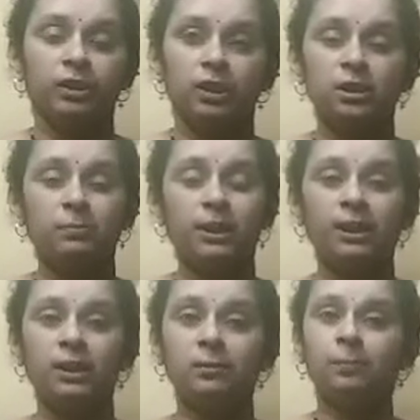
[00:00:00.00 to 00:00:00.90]
It is
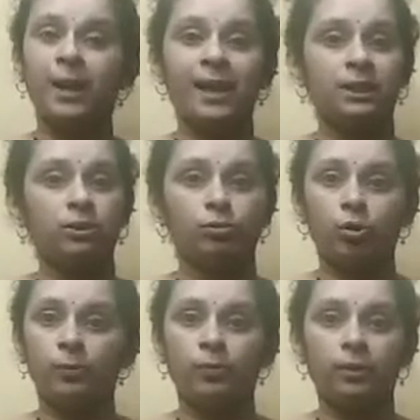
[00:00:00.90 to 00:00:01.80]
mainly in plants. You
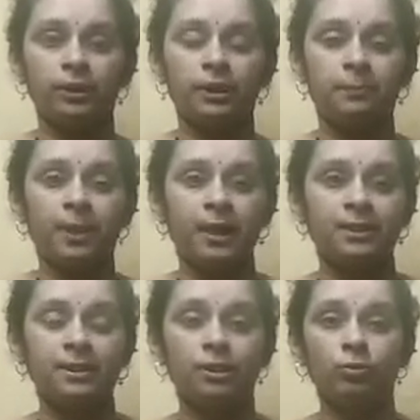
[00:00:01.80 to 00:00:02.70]
know about that plant
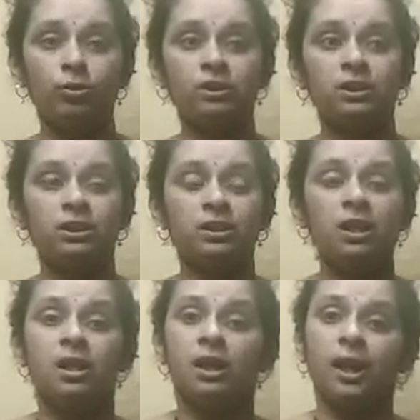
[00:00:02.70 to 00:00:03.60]
cellulose. It is a
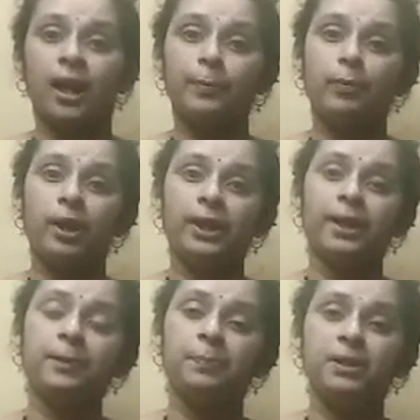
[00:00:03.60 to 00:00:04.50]

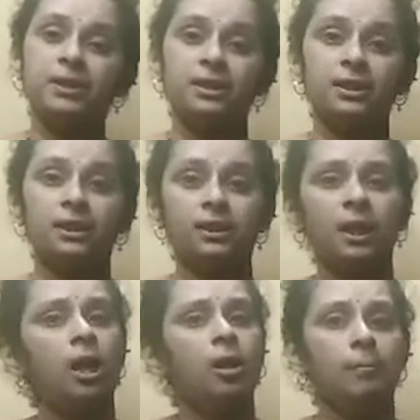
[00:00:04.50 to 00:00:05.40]
carbohydrate present in
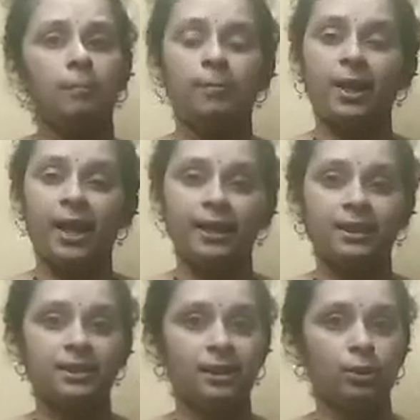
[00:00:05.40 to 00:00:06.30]
the plant
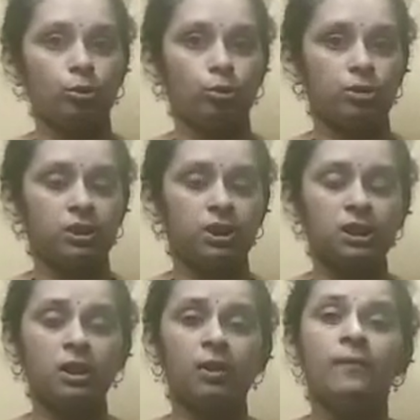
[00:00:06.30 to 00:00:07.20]
cellulose. It is
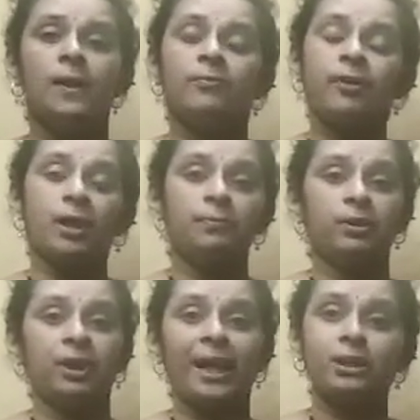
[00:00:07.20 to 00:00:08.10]
a
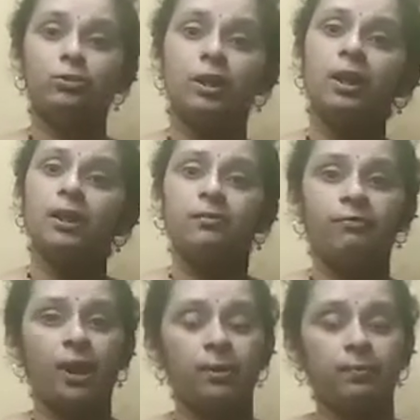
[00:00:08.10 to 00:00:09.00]
fiber, natural
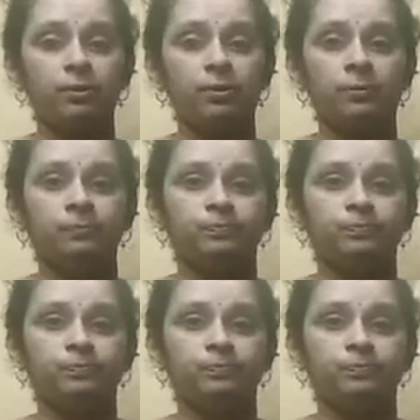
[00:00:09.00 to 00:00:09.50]
fiber.